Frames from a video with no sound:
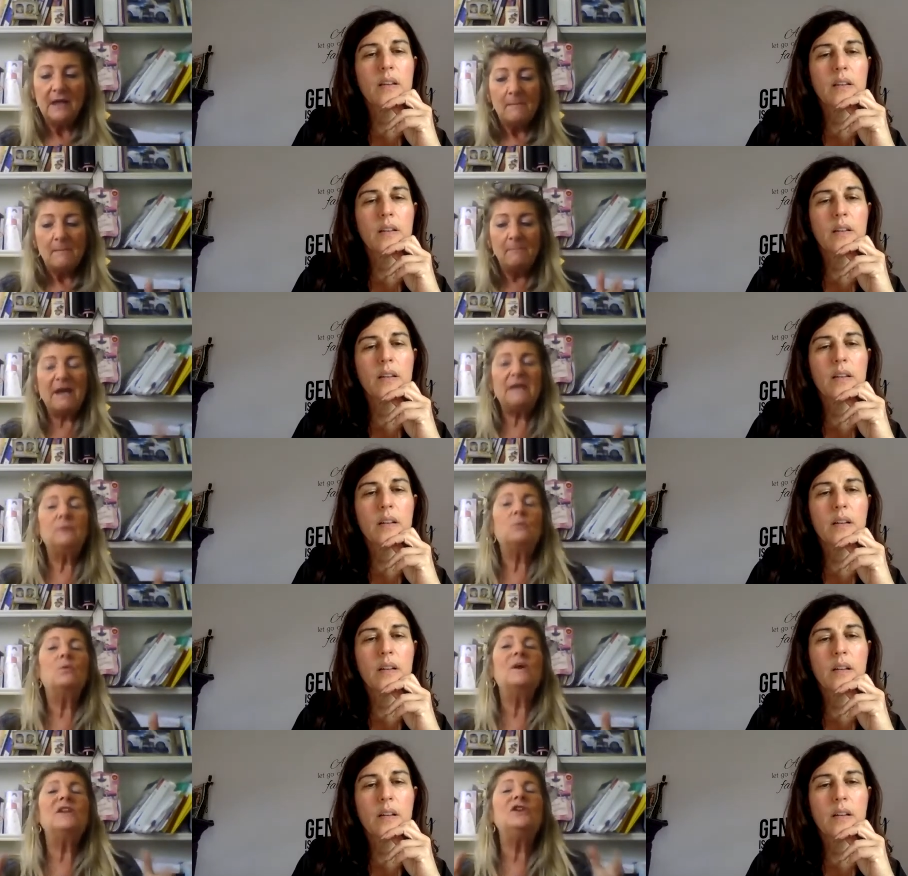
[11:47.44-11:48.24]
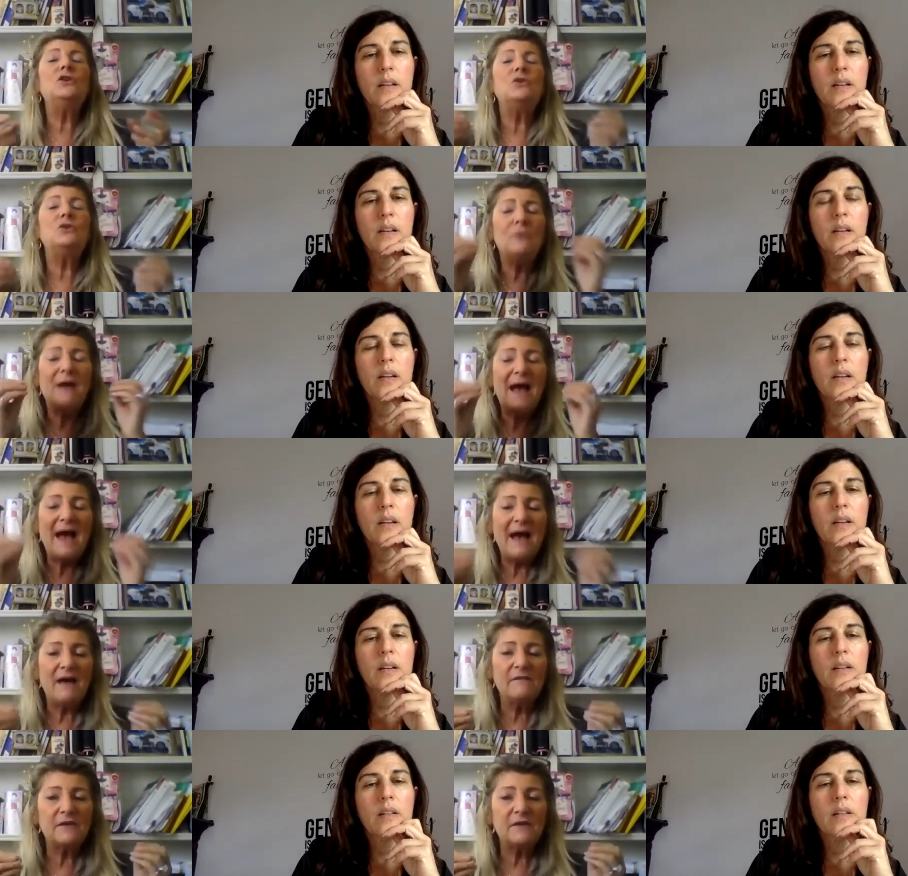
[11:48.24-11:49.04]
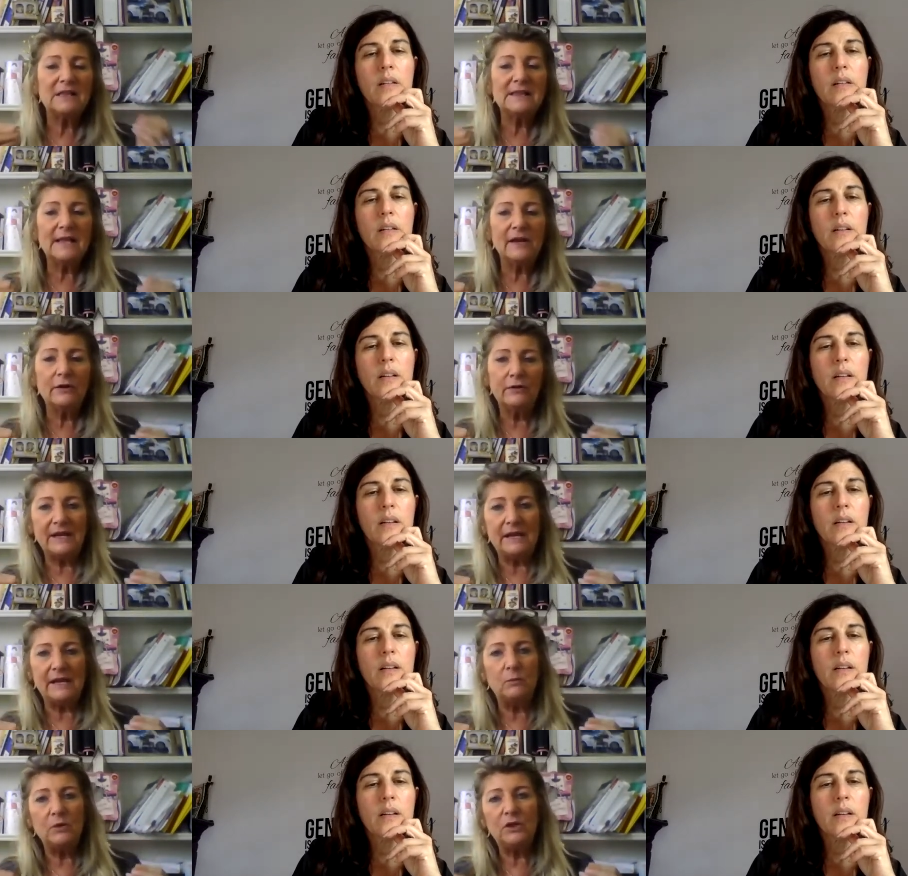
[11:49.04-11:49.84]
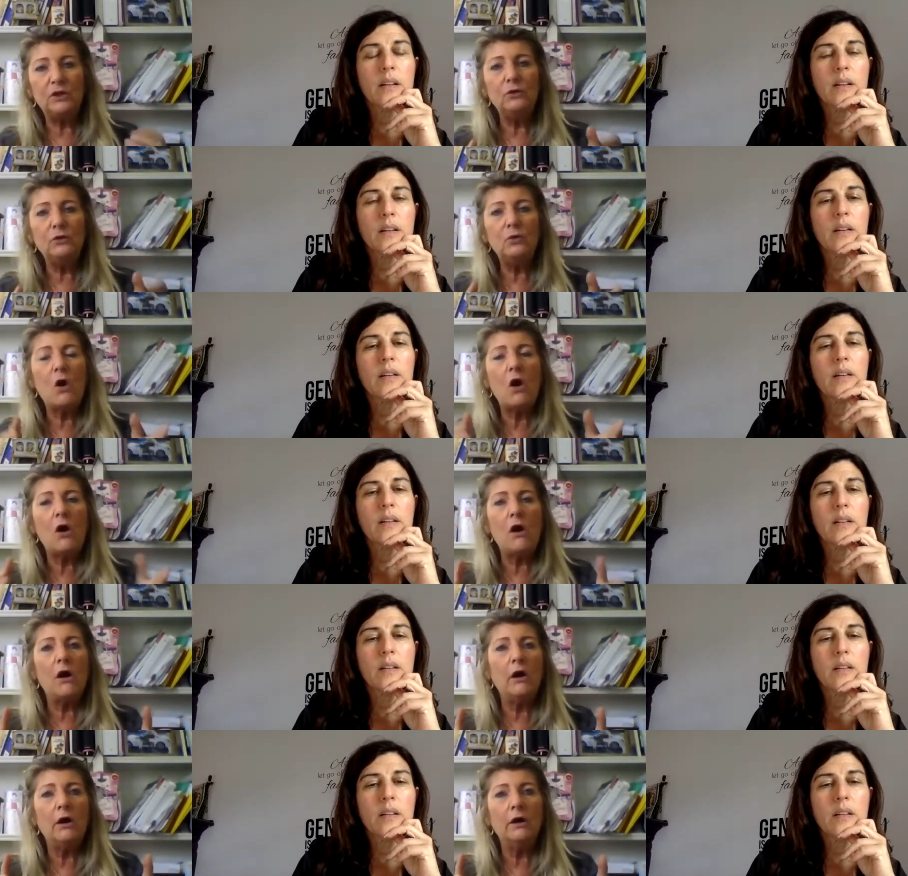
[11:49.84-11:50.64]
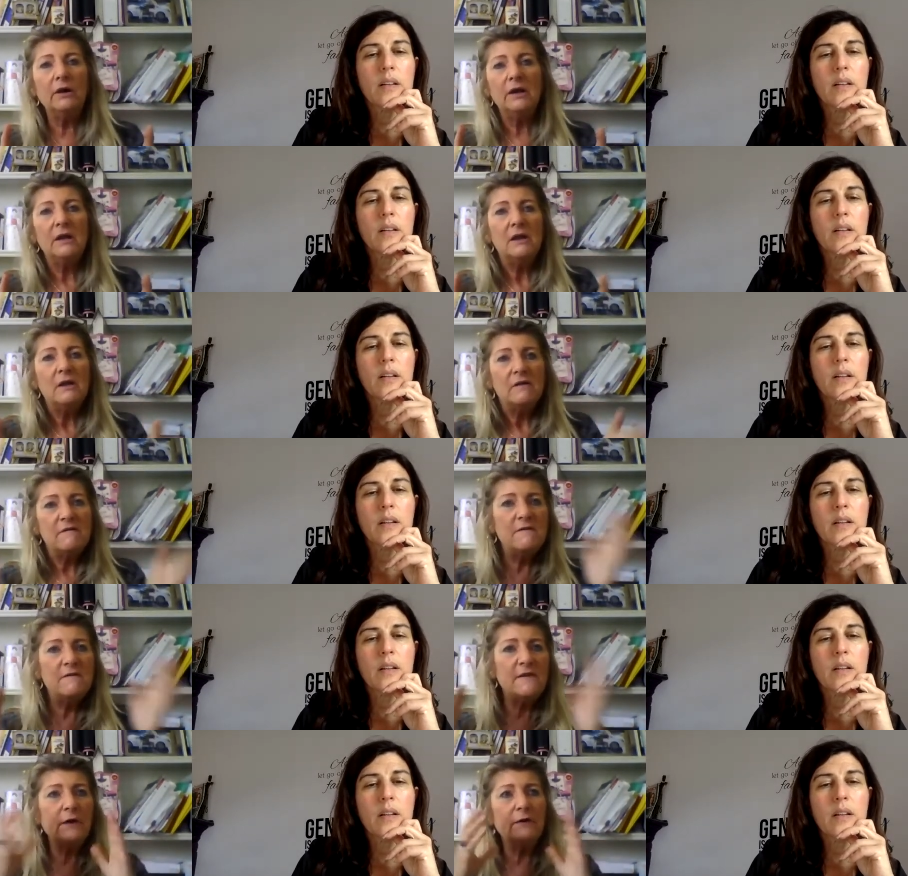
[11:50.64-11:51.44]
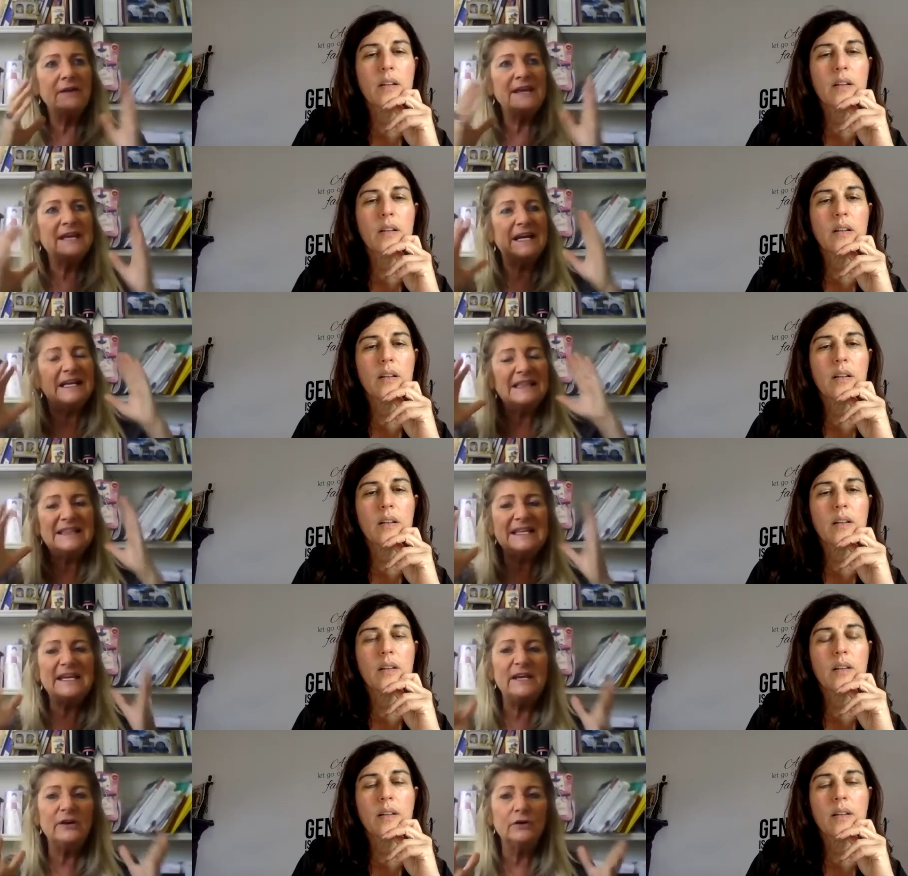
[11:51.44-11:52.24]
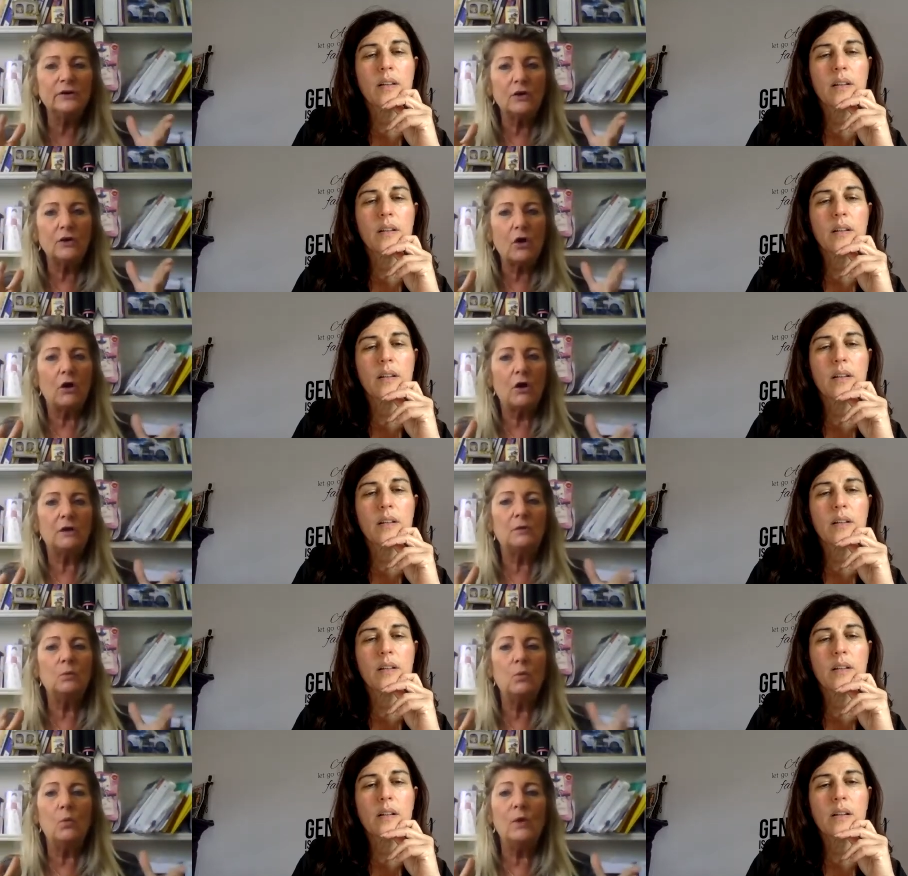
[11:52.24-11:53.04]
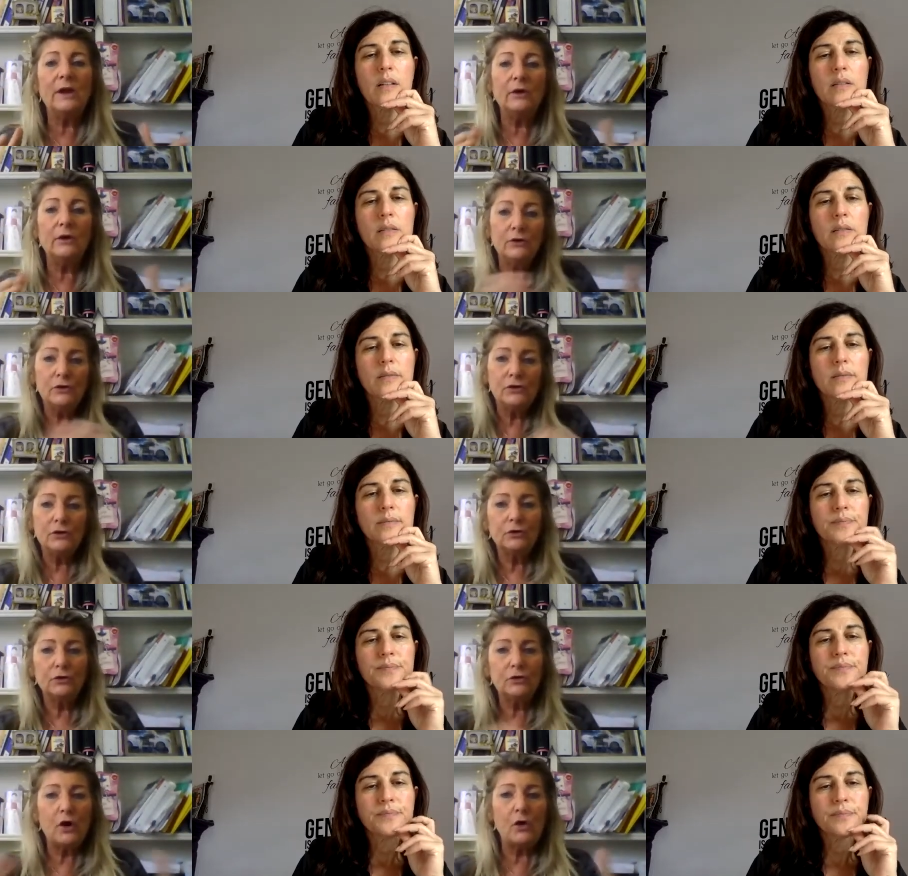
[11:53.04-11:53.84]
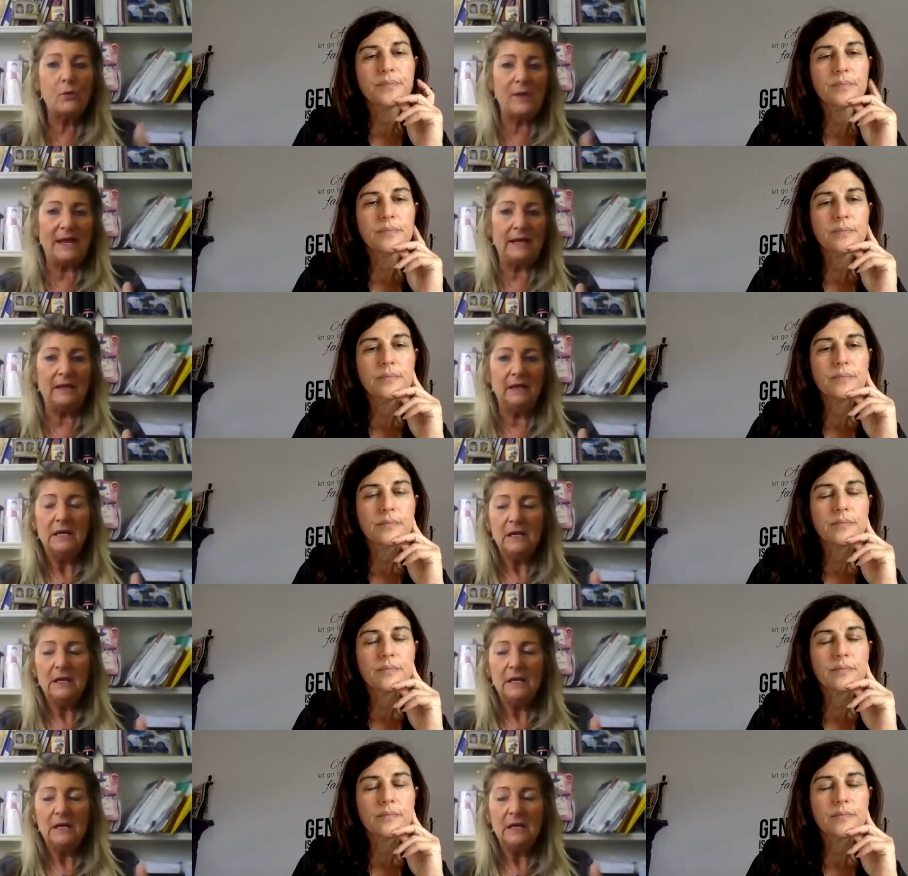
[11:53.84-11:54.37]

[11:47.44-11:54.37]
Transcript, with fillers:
Speaker 1: But when you have clarity, when you are very clear on where you're going,